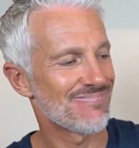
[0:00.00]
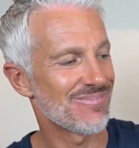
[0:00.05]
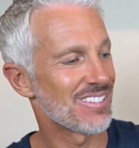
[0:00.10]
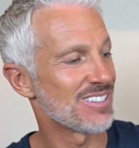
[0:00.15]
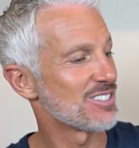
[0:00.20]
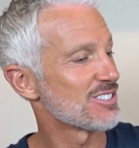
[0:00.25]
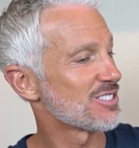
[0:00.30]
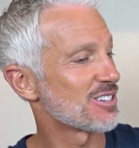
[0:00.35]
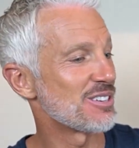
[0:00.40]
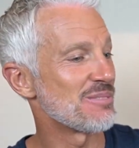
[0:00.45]

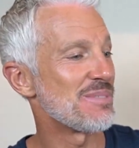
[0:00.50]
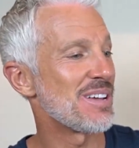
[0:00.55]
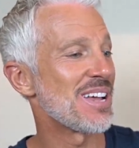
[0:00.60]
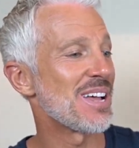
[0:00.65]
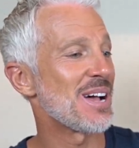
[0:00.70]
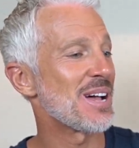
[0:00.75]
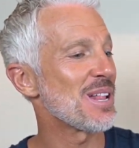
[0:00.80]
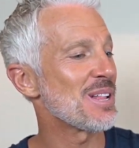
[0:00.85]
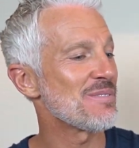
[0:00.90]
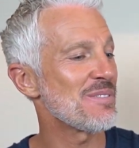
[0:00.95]
It's gonna be a
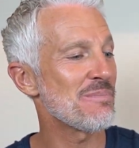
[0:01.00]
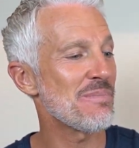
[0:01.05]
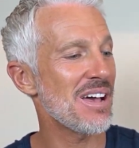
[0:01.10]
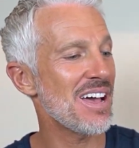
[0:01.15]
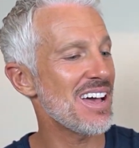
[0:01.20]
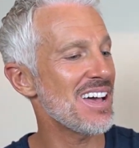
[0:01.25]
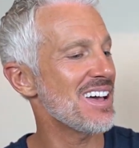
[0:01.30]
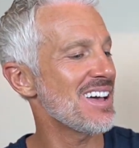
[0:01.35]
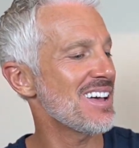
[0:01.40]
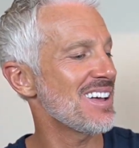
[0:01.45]
hell of a
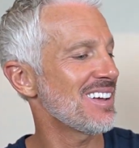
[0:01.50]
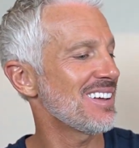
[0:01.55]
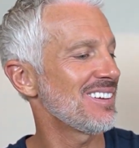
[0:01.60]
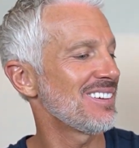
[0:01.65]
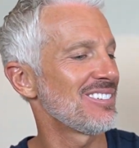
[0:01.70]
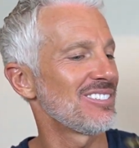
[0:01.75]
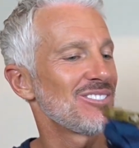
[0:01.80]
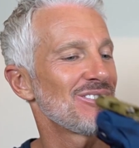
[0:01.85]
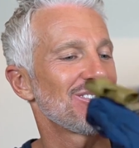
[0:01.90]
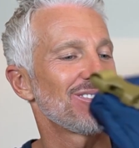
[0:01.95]
bag.
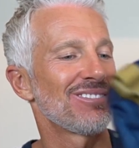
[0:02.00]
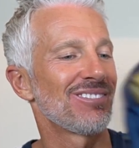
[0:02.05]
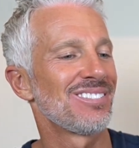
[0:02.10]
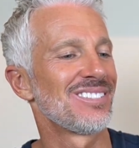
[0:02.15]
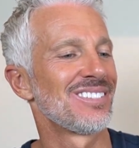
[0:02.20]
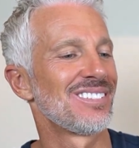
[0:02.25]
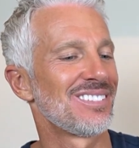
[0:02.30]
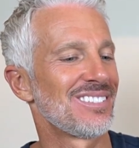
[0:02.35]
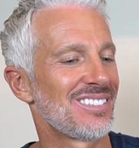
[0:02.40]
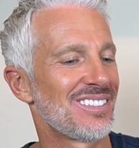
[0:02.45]

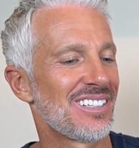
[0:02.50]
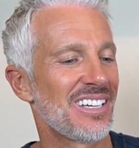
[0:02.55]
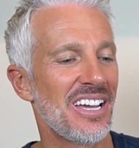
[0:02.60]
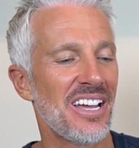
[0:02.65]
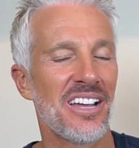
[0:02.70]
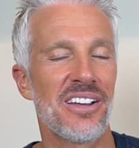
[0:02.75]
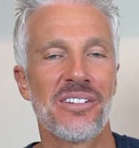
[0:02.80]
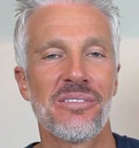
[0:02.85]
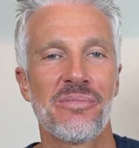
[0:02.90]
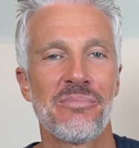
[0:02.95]

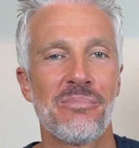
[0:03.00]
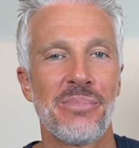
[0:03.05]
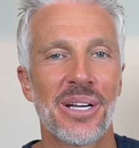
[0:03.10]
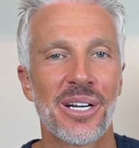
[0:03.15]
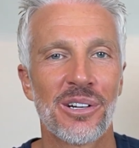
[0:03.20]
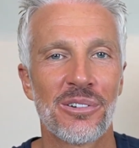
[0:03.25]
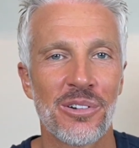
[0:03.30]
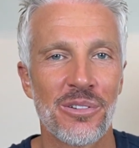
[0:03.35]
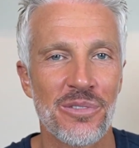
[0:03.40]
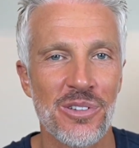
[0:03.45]
Okay,
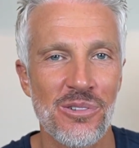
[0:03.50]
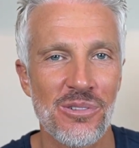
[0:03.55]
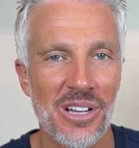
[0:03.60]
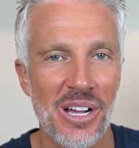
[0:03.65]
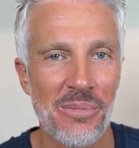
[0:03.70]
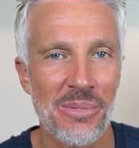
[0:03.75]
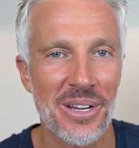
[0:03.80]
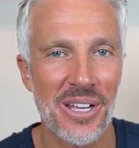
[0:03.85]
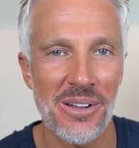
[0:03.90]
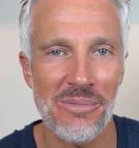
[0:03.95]
bigger review
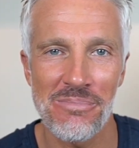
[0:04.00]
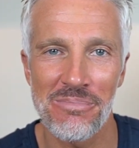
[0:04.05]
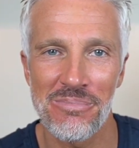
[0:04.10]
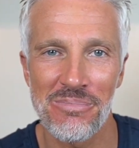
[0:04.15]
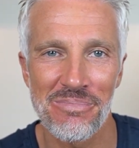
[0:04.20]
coming up.